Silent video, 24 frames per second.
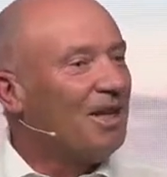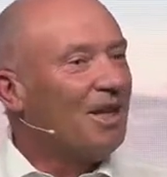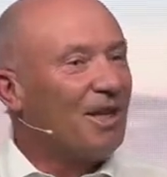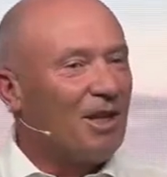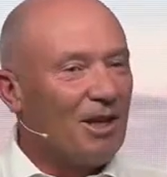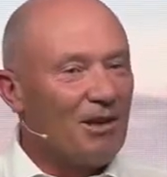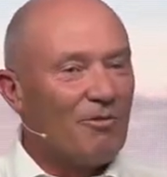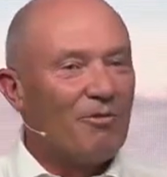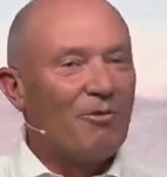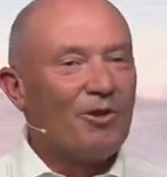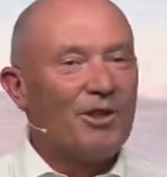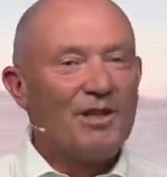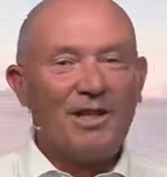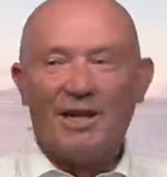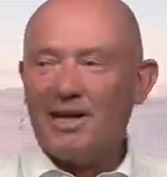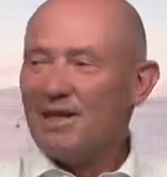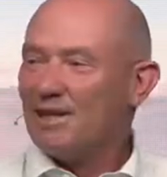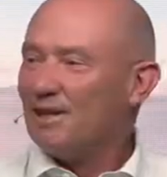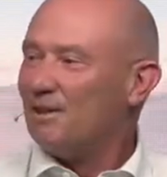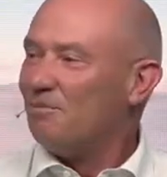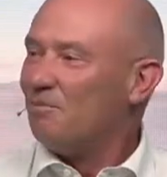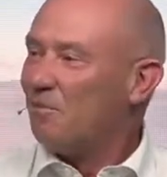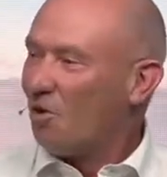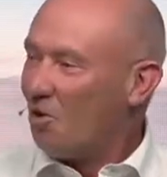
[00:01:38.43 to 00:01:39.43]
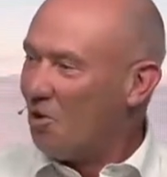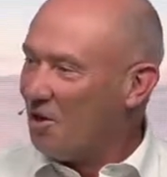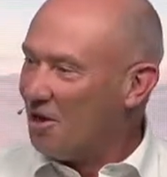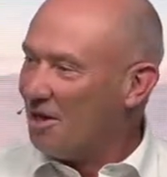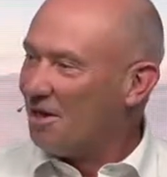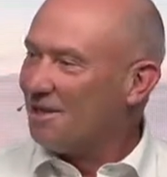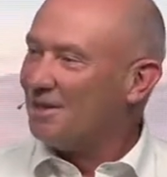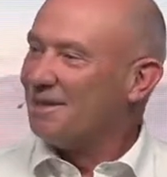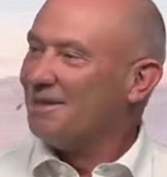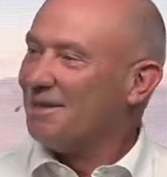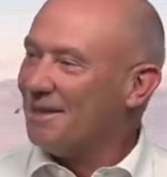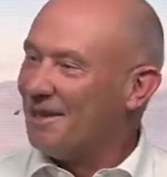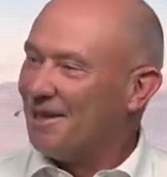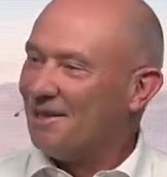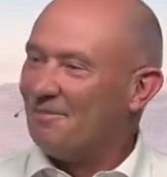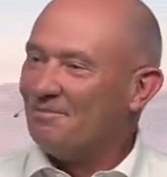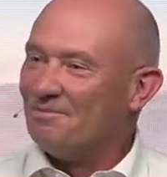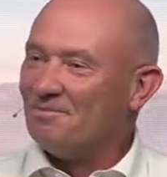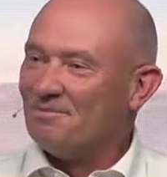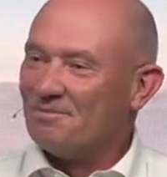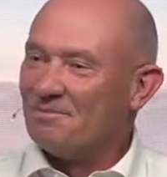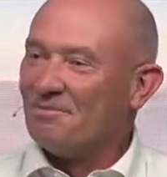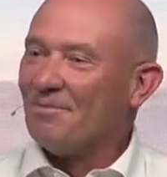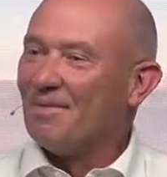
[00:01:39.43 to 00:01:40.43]
every day by
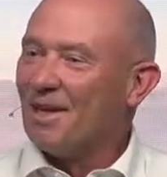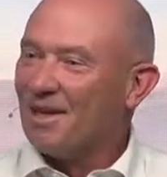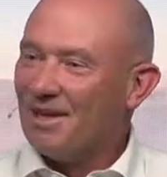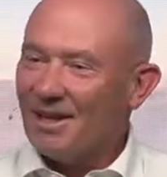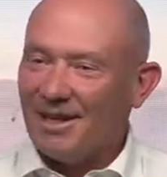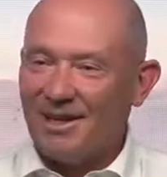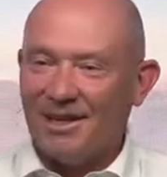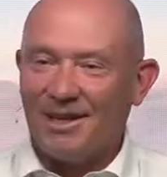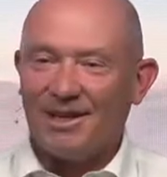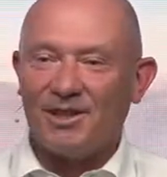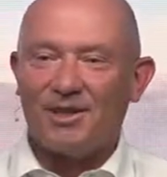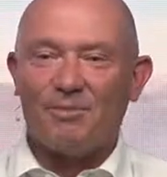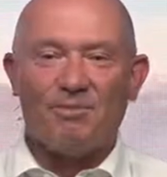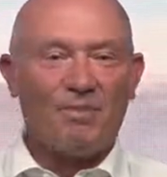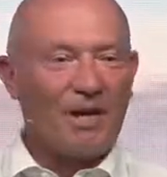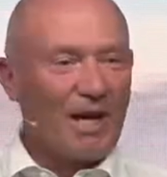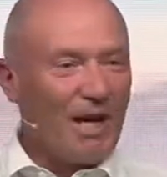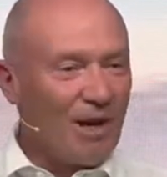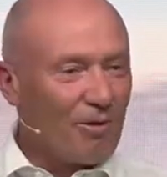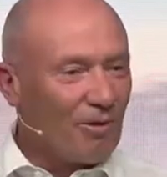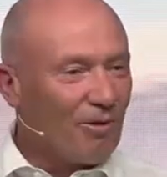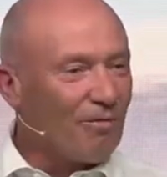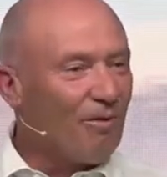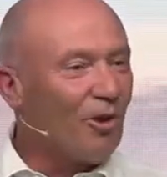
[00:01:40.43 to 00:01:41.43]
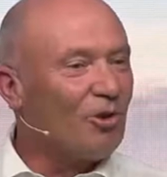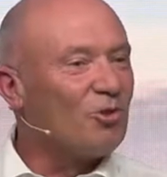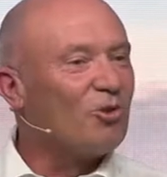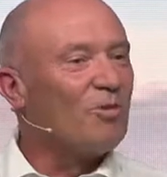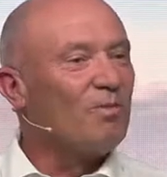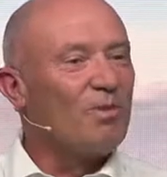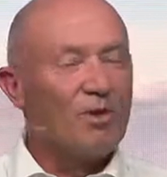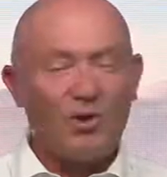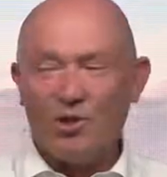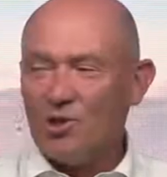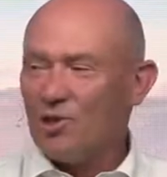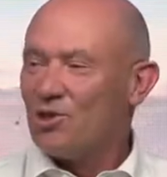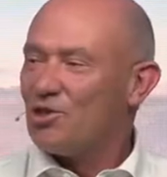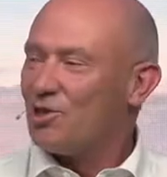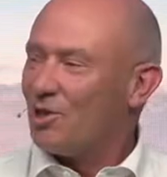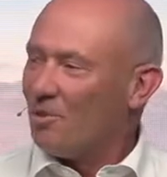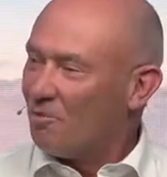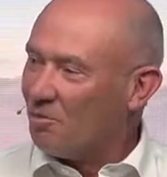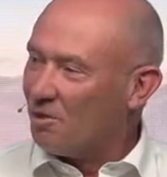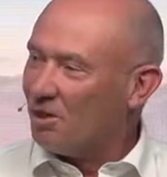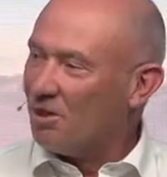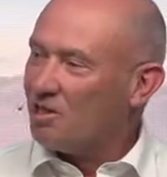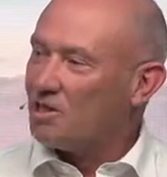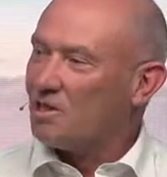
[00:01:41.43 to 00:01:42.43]
the power of entrepreneurship
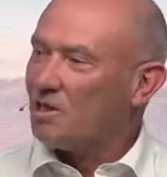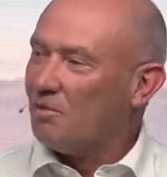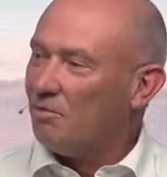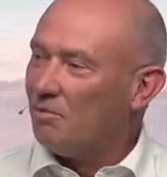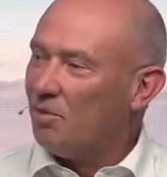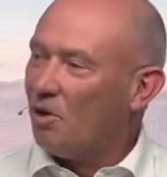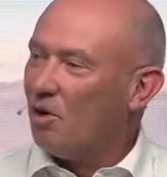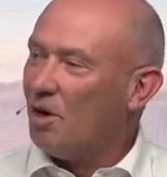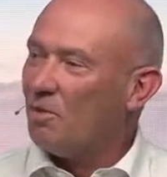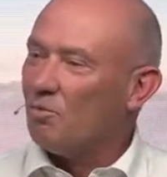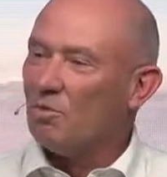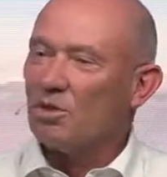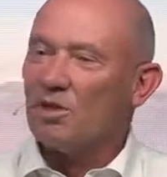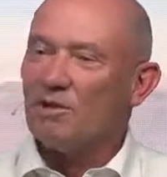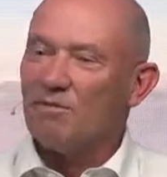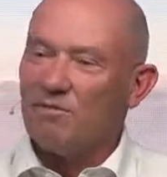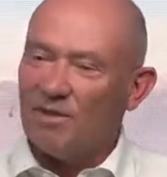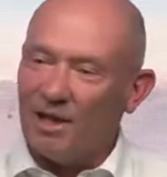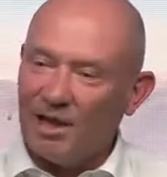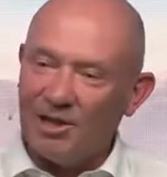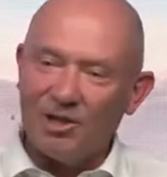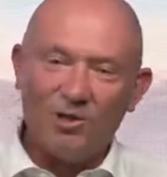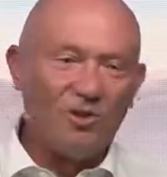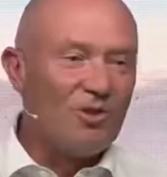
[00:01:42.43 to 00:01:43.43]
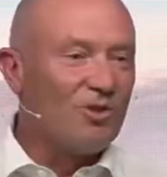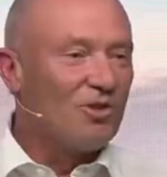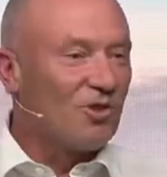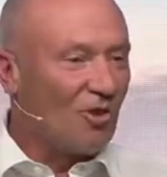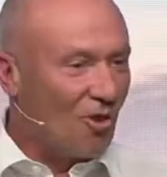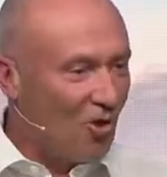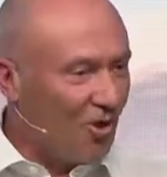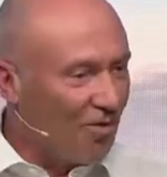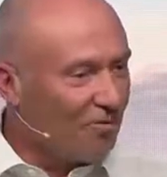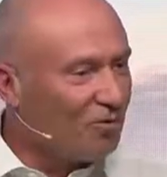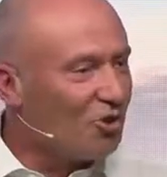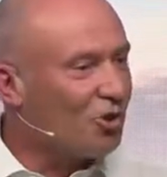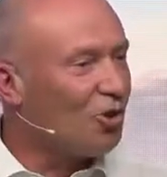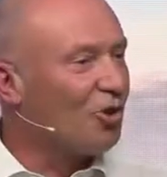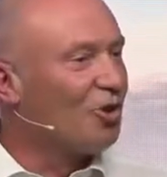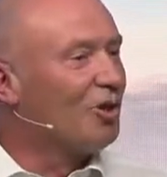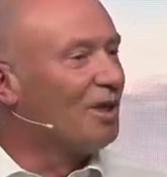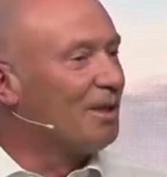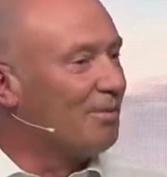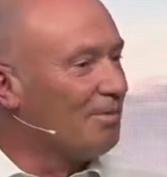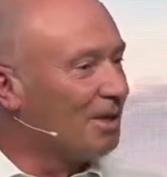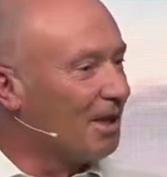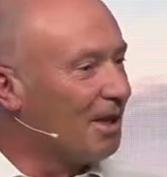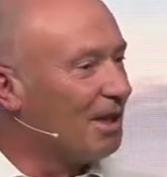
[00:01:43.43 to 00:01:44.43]
when it's combined with the values of
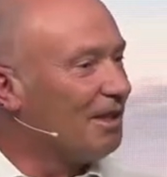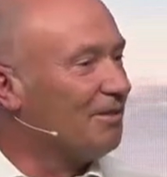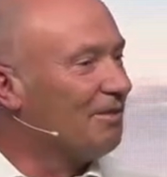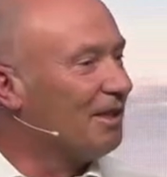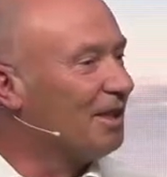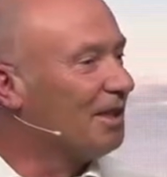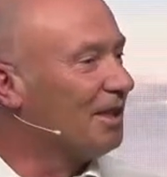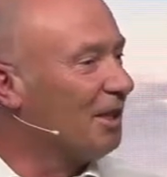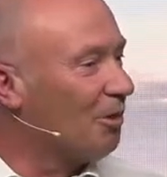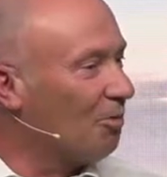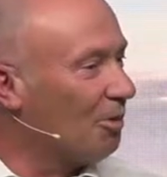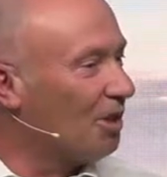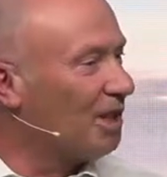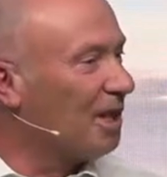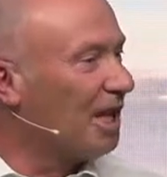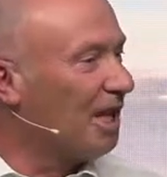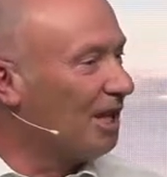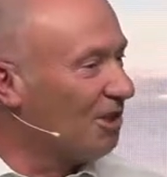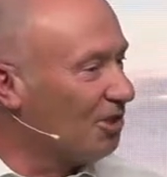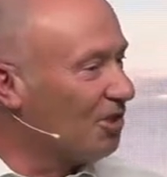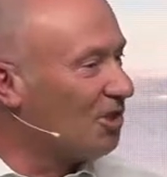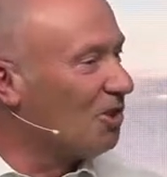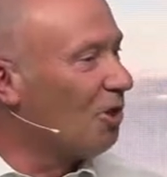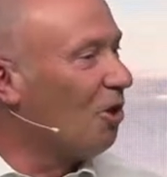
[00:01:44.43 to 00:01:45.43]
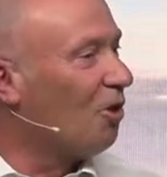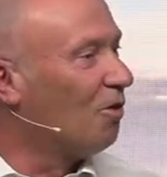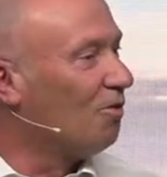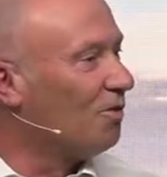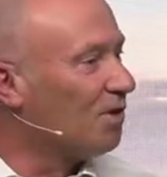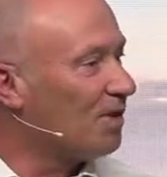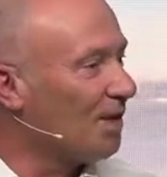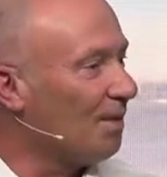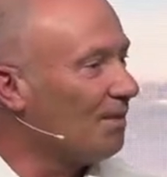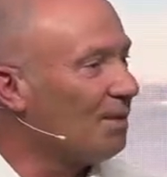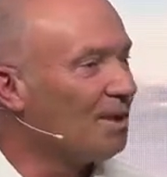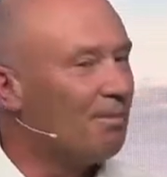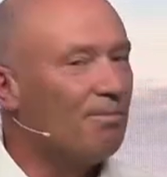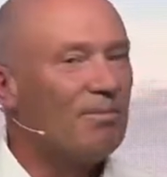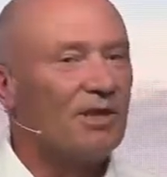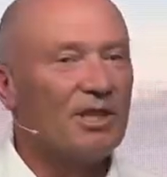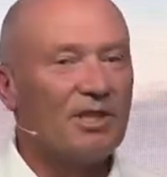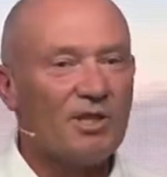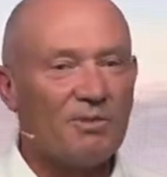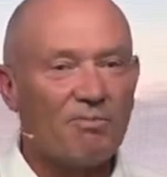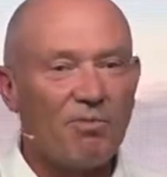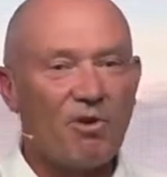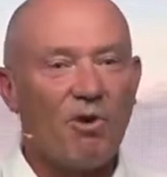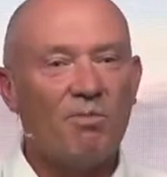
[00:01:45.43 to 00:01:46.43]
truly believing that we can solve some of the
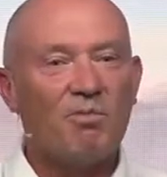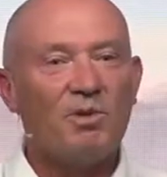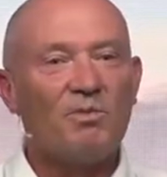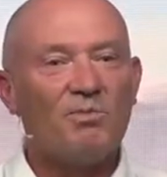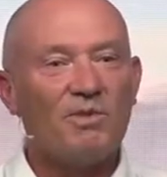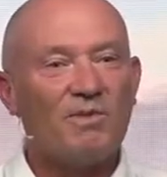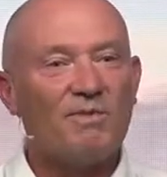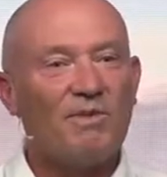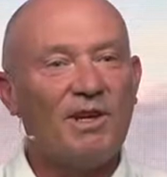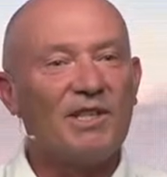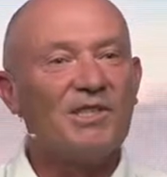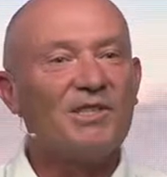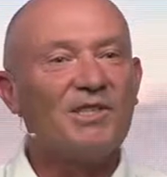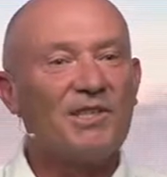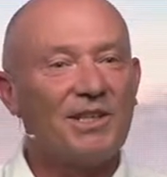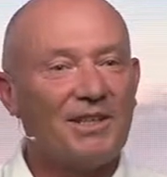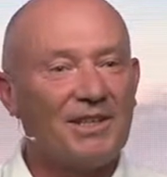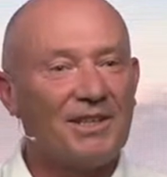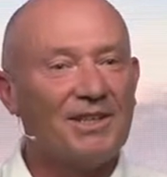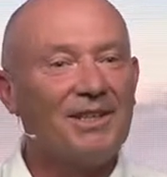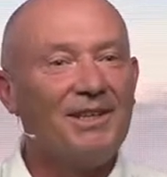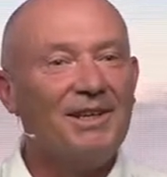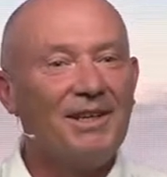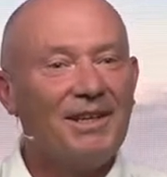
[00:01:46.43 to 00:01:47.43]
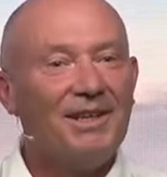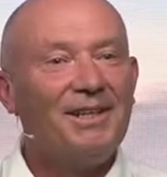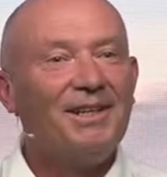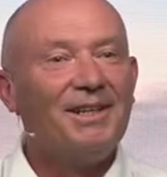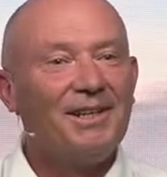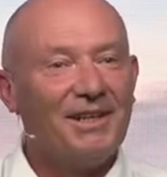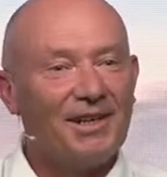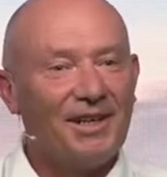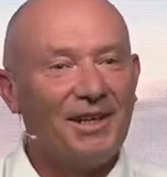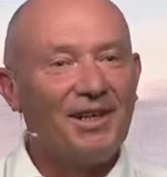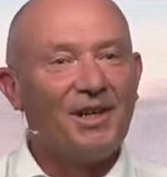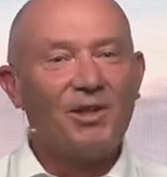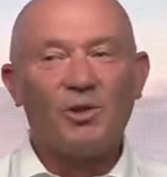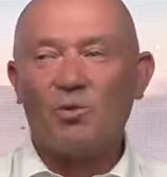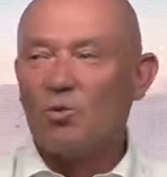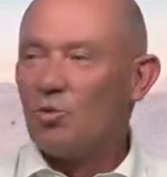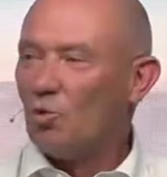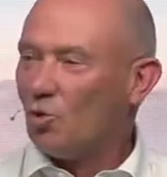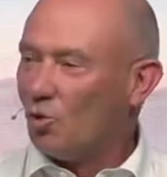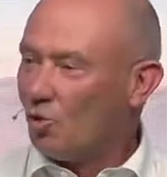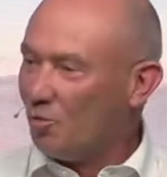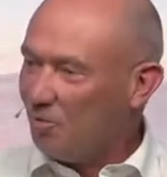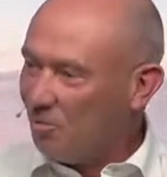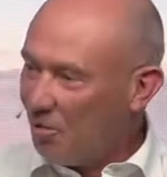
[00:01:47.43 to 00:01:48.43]
biggest problems facing the
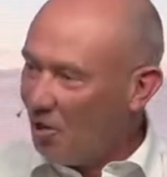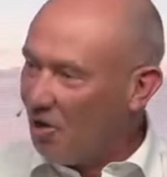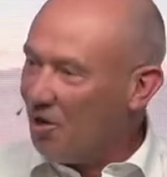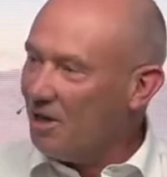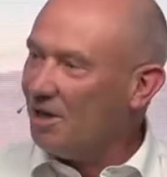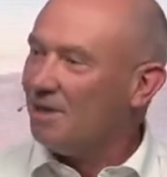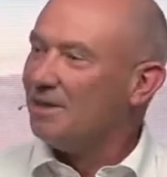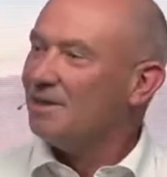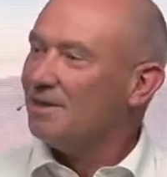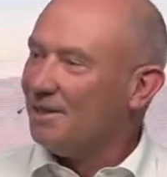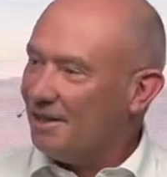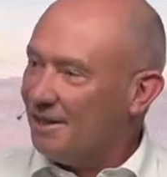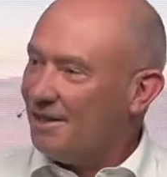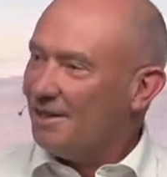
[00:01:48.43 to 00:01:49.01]
world by